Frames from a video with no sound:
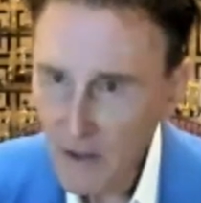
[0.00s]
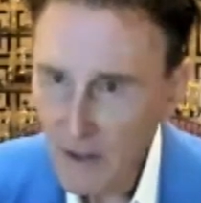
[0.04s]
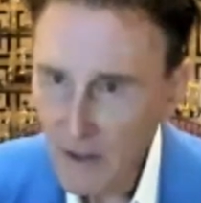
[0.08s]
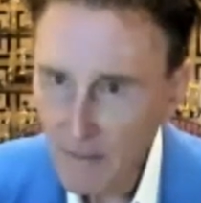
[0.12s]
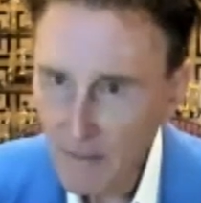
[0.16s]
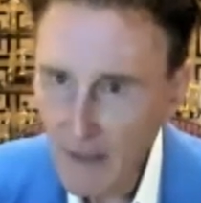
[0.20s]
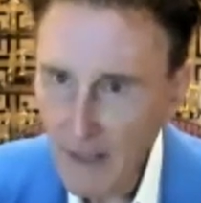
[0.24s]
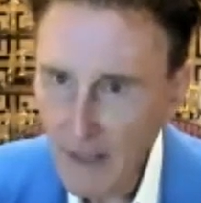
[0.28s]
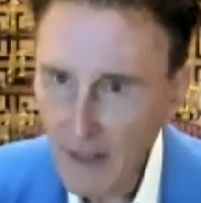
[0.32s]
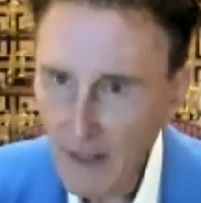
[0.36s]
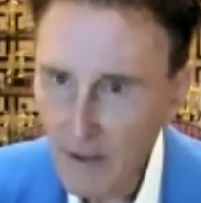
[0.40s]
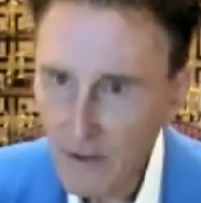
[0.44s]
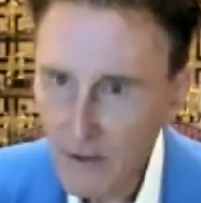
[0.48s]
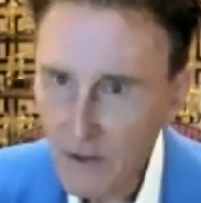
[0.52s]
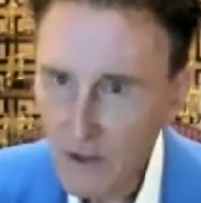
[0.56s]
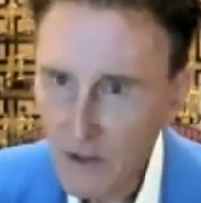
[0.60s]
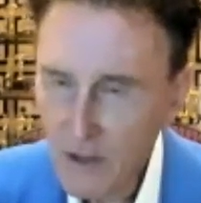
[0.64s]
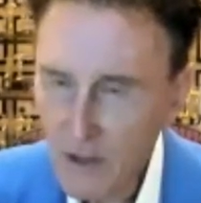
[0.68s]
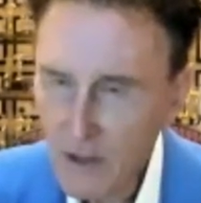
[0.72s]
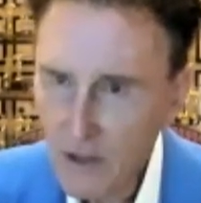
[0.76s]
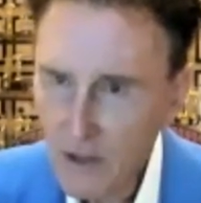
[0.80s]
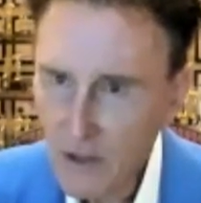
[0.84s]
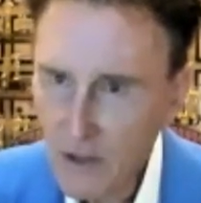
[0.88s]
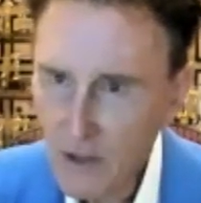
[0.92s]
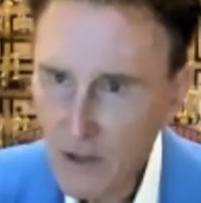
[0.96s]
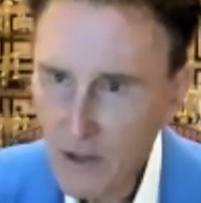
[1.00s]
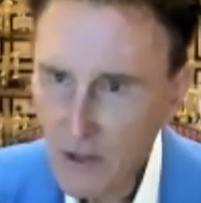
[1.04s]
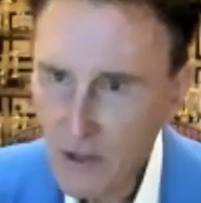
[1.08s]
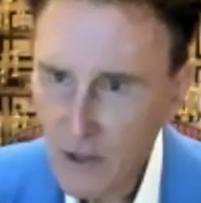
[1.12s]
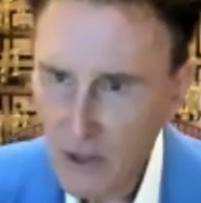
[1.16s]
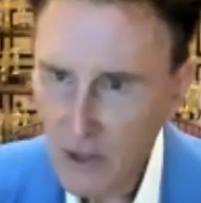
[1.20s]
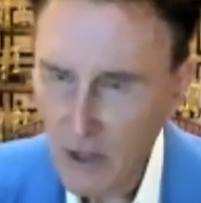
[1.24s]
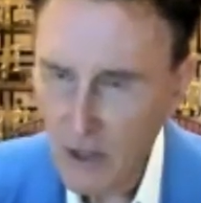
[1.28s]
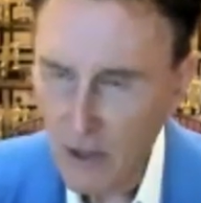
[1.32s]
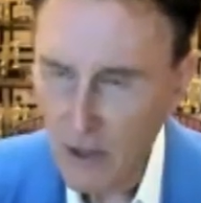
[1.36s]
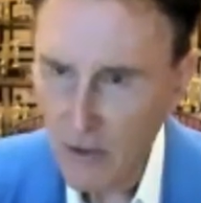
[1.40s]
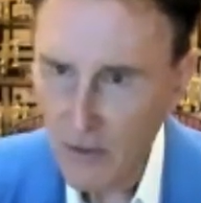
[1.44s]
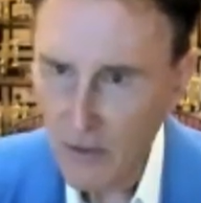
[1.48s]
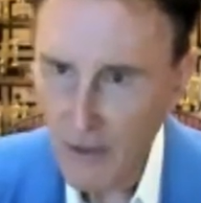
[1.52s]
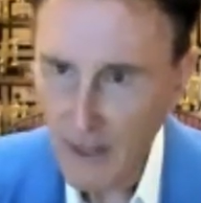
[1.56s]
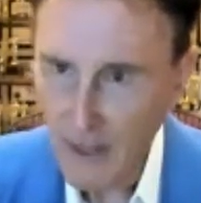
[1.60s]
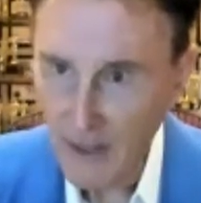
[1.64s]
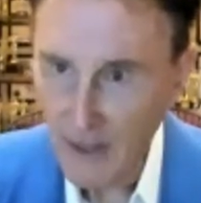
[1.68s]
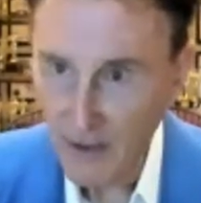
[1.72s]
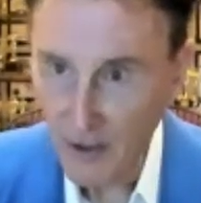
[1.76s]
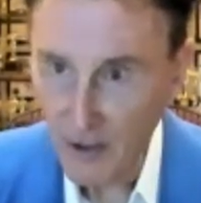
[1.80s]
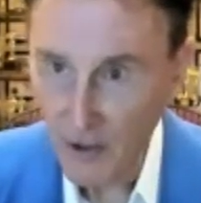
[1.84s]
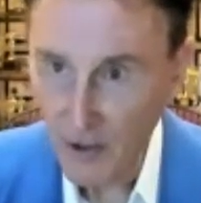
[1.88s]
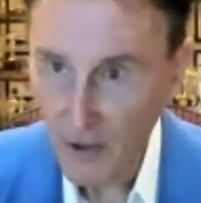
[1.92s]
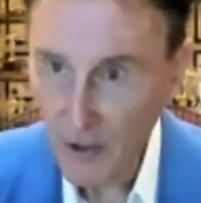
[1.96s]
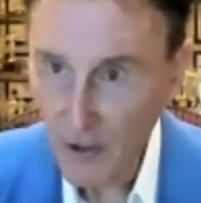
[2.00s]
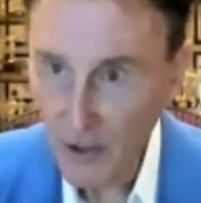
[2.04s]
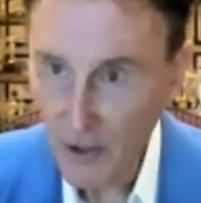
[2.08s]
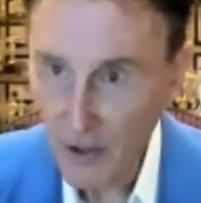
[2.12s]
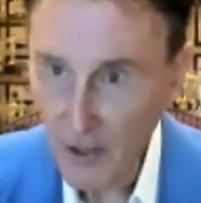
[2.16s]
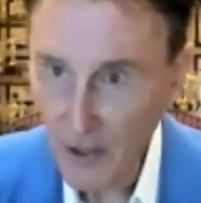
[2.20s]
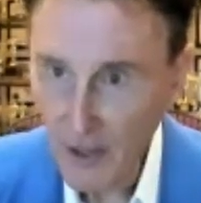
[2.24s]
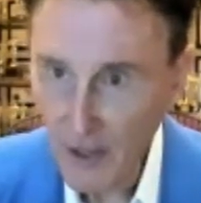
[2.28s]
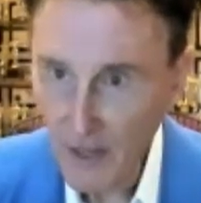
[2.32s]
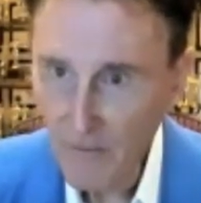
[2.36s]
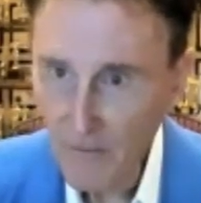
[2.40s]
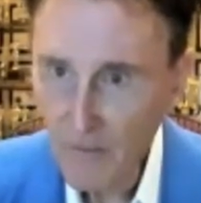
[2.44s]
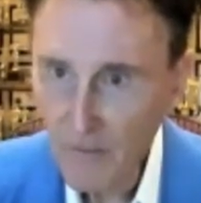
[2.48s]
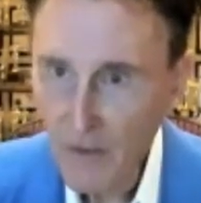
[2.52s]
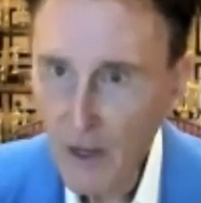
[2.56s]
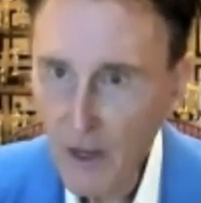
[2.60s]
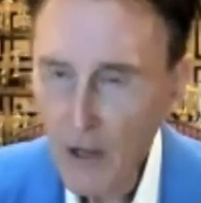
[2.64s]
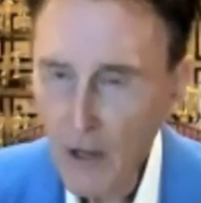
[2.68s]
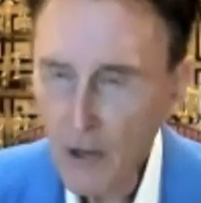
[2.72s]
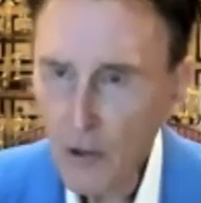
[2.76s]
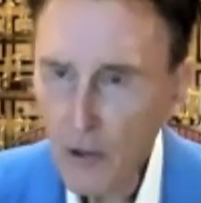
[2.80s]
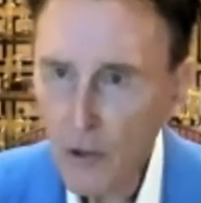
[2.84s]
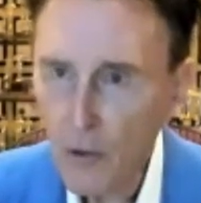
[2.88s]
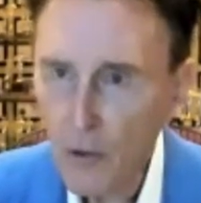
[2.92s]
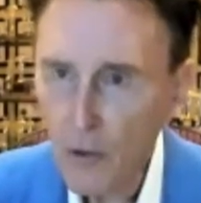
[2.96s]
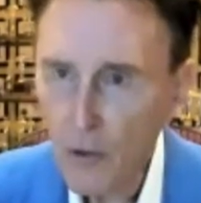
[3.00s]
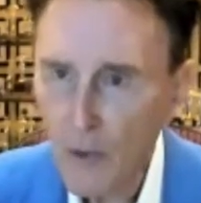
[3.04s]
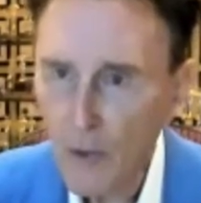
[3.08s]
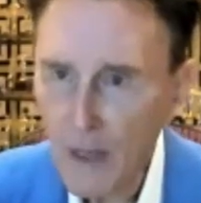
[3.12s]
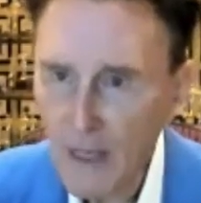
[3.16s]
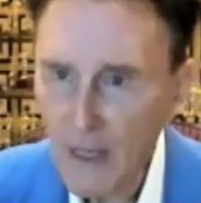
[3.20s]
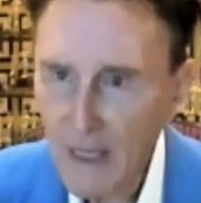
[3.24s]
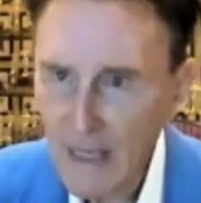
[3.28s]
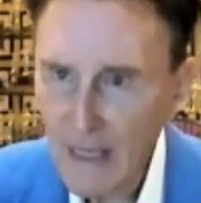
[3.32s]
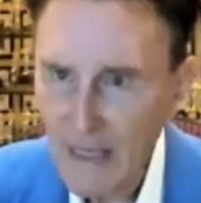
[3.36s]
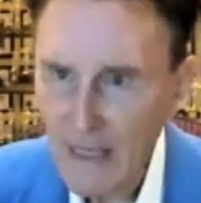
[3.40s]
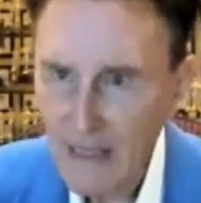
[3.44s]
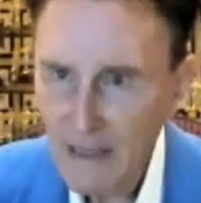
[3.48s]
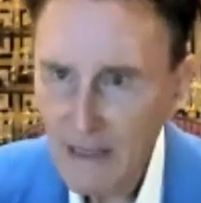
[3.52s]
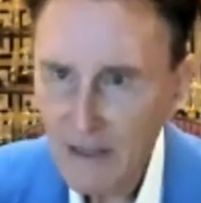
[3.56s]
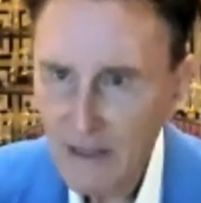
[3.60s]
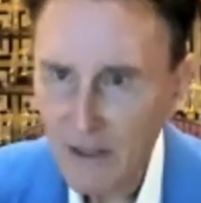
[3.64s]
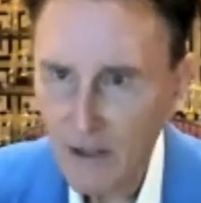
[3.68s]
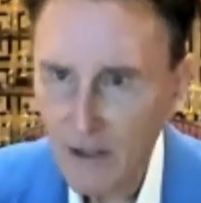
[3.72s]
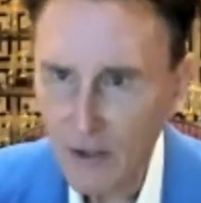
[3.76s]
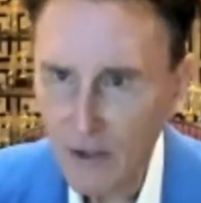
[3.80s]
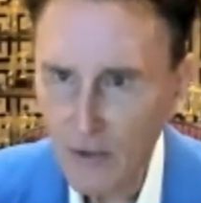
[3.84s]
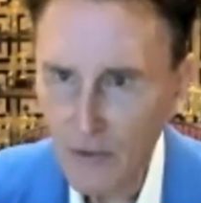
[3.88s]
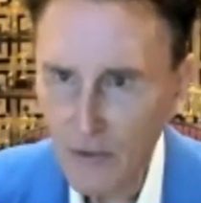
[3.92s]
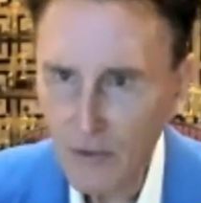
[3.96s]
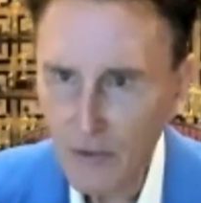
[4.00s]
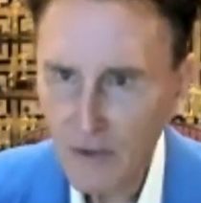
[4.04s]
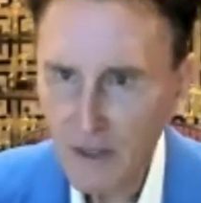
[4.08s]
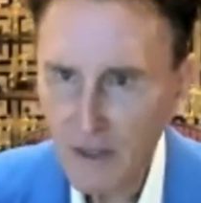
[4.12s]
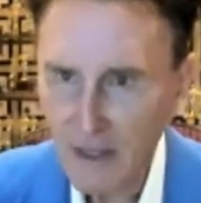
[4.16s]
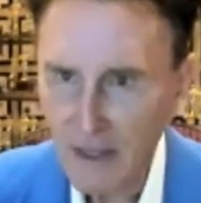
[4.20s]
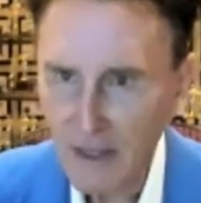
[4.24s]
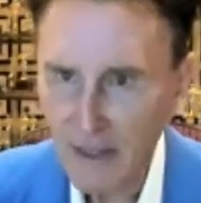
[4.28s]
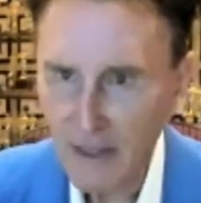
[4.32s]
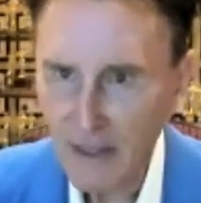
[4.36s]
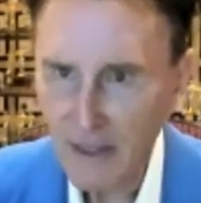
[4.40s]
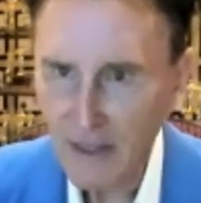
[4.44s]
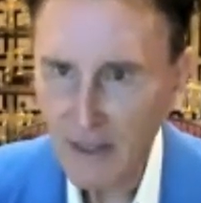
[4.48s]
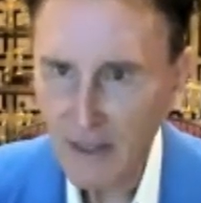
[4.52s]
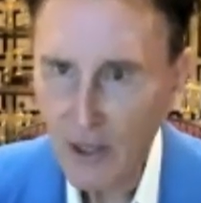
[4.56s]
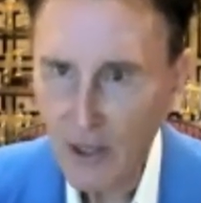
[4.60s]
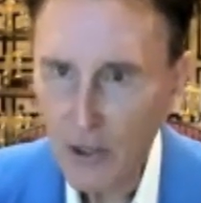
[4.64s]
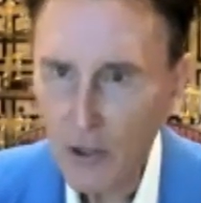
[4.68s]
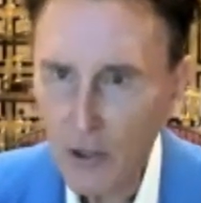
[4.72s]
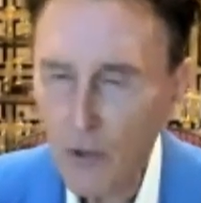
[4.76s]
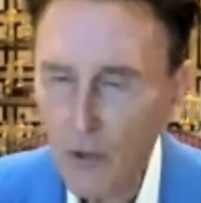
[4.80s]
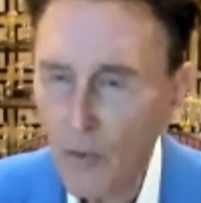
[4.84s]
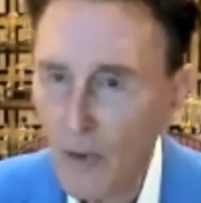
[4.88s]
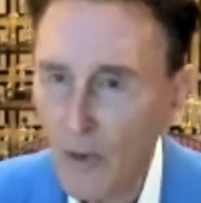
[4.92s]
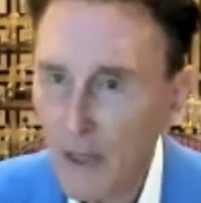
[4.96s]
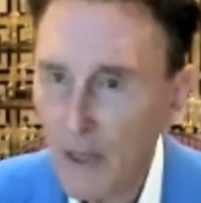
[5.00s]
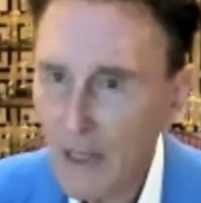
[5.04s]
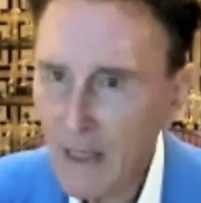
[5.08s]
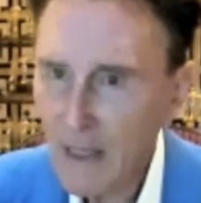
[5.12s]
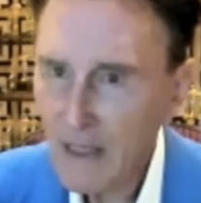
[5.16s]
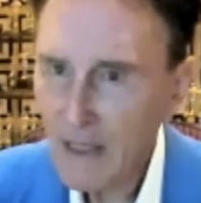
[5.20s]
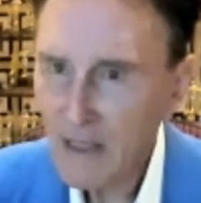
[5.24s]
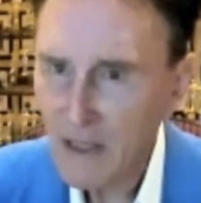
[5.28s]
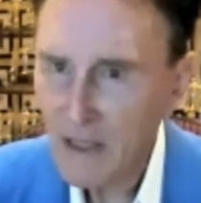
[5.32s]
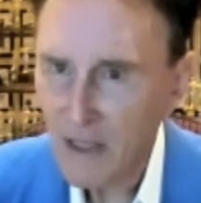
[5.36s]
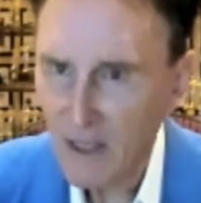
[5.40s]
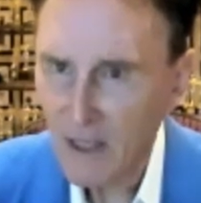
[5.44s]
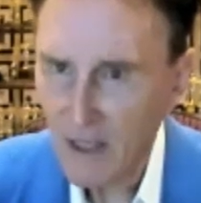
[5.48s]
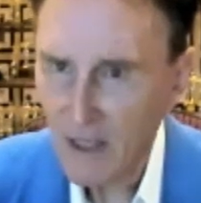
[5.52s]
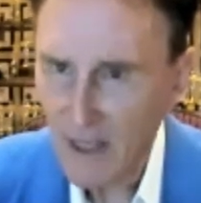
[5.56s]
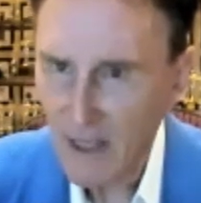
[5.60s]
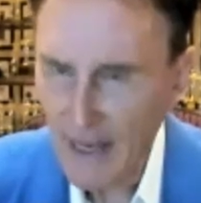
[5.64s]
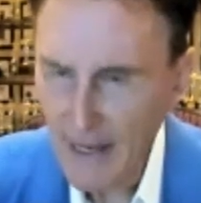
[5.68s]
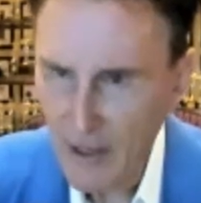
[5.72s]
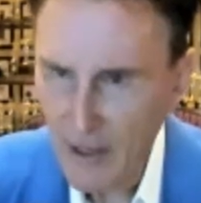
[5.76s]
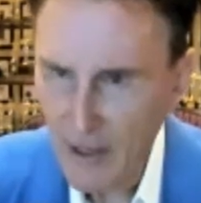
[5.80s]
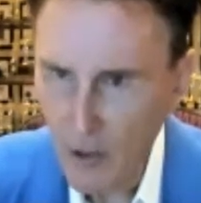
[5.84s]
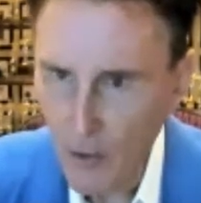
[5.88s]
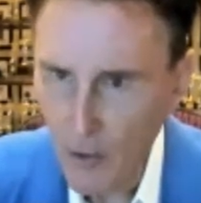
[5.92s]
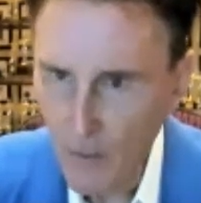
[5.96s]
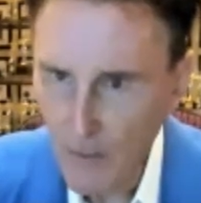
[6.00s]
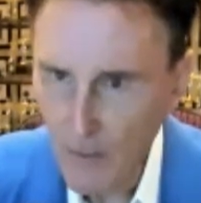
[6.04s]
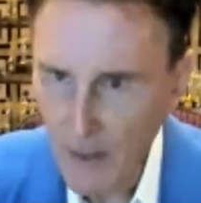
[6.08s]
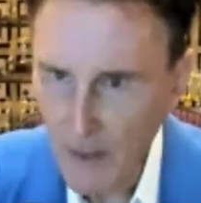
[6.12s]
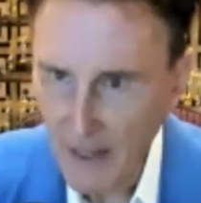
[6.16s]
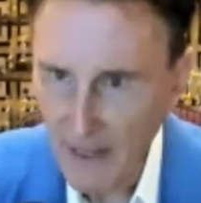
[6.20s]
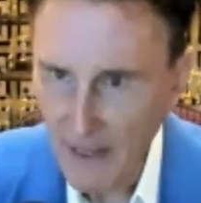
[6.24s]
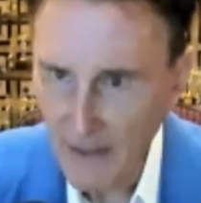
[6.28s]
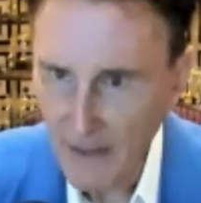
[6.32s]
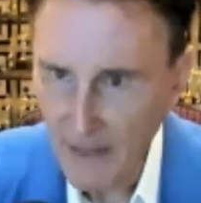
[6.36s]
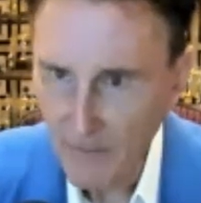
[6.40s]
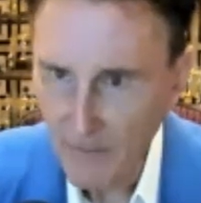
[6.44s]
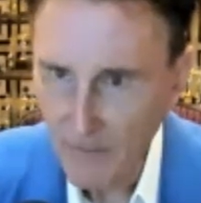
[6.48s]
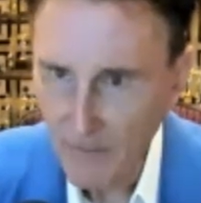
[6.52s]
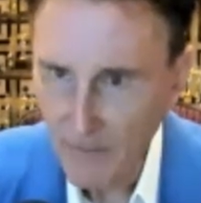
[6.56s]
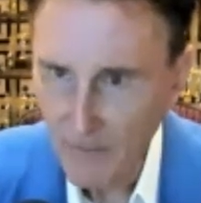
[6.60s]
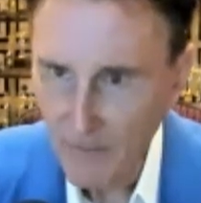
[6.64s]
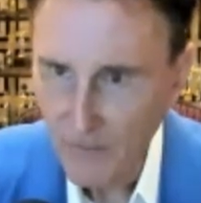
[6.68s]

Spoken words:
tomatoes slow in their cooking, you release the lutein, you release the lycopene.